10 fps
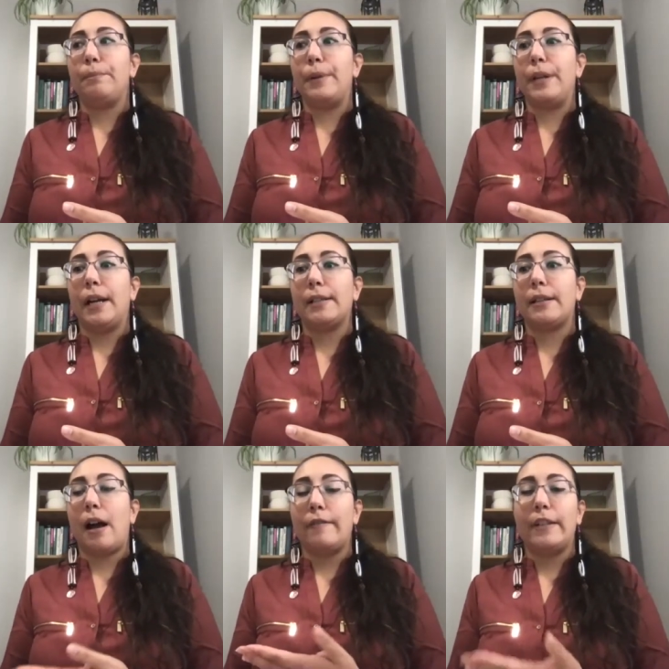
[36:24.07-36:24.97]
Because
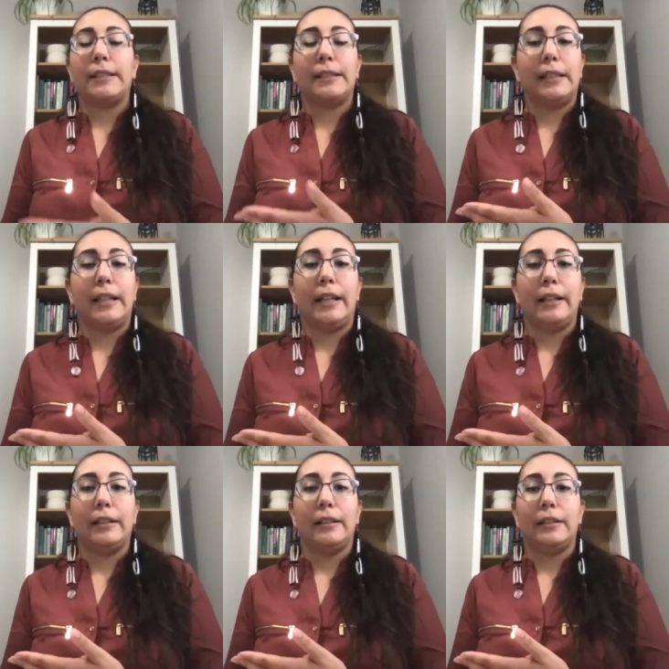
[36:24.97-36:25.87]

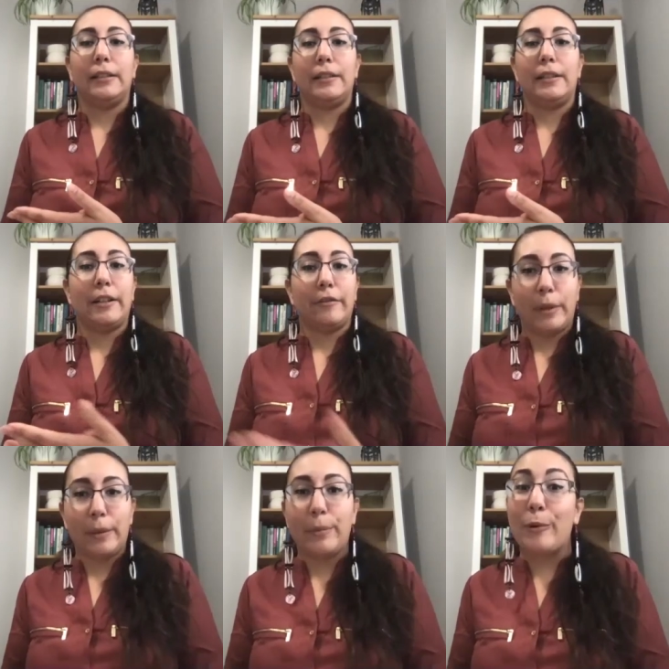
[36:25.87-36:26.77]
obviously Native
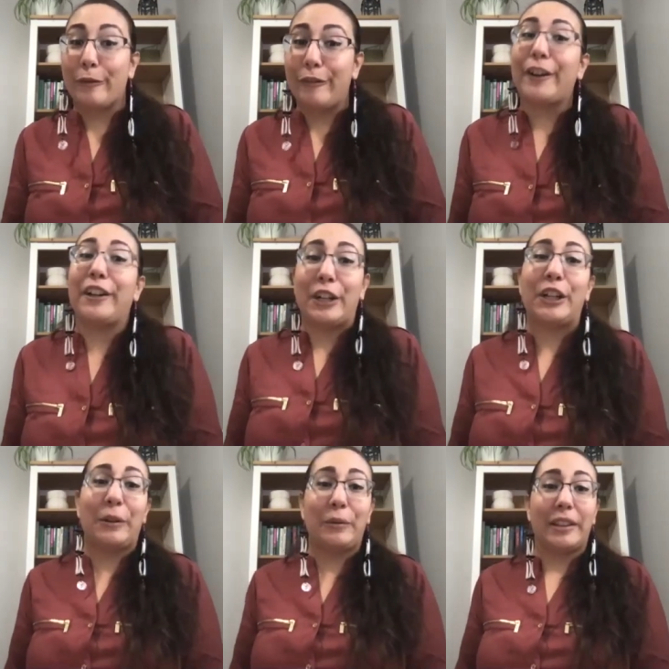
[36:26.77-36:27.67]
people were very good
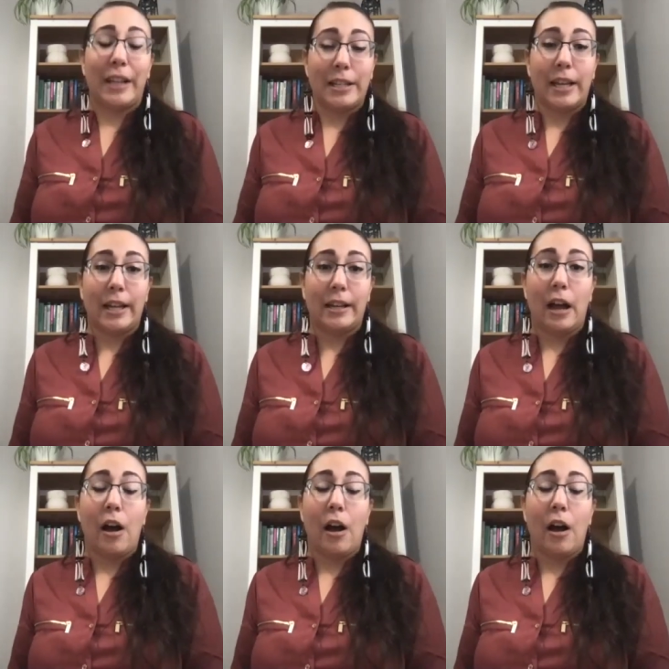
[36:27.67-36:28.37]
at what they did.